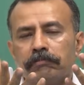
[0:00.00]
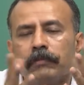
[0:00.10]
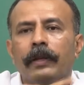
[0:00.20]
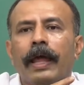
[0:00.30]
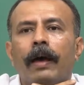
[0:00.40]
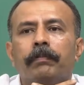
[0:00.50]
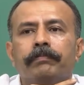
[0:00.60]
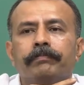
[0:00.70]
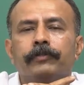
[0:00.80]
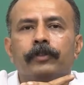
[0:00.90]
lab
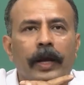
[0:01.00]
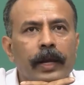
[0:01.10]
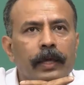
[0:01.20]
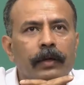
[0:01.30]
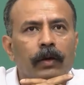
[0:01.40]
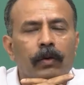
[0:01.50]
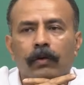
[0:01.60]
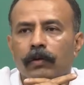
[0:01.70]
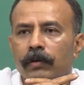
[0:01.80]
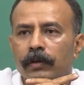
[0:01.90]
training
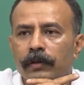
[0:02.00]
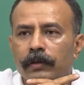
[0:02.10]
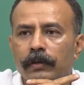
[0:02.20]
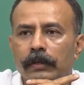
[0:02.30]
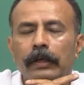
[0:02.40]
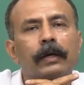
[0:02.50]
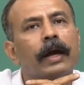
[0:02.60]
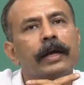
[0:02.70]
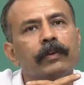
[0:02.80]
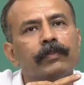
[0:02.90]
or a
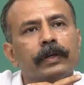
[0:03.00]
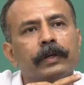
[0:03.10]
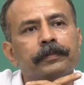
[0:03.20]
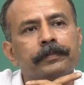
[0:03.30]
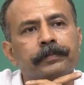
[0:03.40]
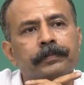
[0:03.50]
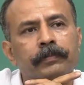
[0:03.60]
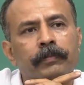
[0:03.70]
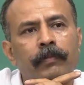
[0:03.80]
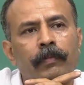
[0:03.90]
kind of a
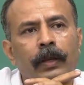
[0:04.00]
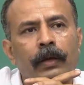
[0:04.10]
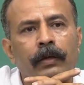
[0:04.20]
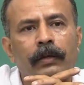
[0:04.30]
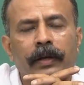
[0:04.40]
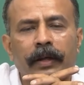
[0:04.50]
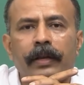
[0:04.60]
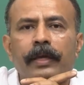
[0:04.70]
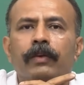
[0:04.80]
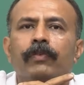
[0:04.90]

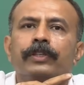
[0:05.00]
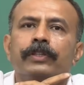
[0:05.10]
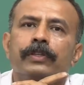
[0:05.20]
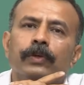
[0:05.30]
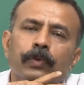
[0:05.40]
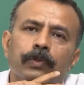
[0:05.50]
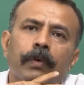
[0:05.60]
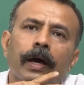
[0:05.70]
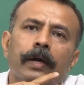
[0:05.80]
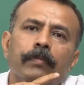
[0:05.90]
technique which is used
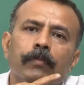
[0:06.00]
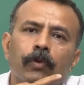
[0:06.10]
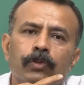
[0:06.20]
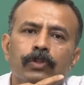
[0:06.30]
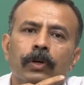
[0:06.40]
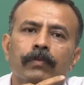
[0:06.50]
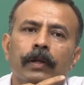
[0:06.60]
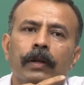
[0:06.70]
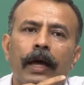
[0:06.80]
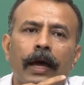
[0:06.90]
by most of
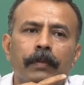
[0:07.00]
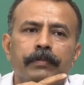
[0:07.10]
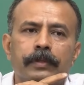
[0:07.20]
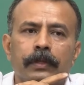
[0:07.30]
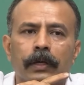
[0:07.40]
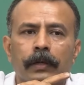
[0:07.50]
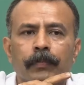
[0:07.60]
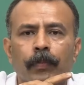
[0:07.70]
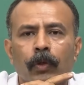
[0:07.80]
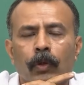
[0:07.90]
the labs
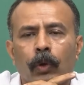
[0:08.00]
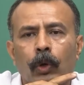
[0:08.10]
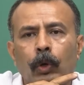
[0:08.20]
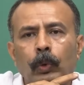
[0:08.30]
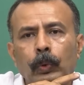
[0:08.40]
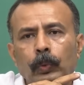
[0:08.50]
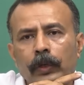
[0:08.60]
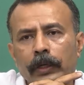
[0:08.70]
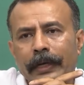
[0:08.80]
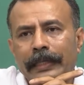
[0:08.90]
who
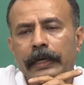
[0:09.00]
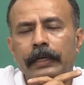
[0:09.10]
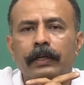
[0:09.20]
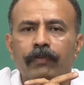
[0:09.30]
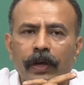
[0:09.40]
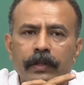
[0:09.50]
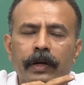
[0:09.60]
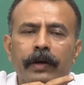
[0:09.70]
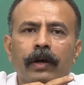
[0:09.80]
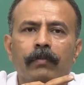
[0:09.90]
work at the interface
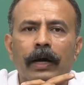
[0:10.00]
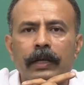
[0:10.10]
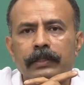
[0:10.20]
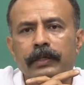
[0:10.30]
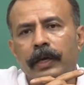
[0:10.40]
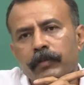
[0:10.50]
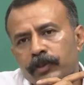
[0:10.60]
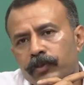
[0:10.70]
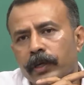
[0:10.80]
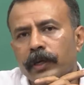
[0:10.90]
area of biology,
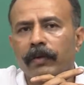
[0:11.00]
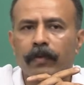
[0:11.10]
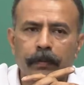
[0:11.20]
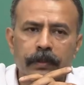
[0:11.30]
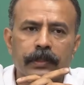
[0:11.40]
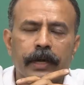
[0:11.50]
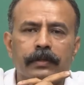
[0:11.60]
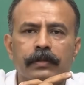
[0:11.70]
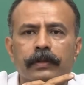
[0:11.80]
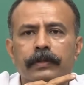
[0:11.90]
chemistry, environmental
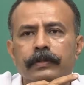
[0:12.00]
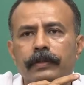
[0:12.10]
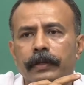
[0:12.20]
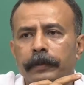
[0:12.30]
sciences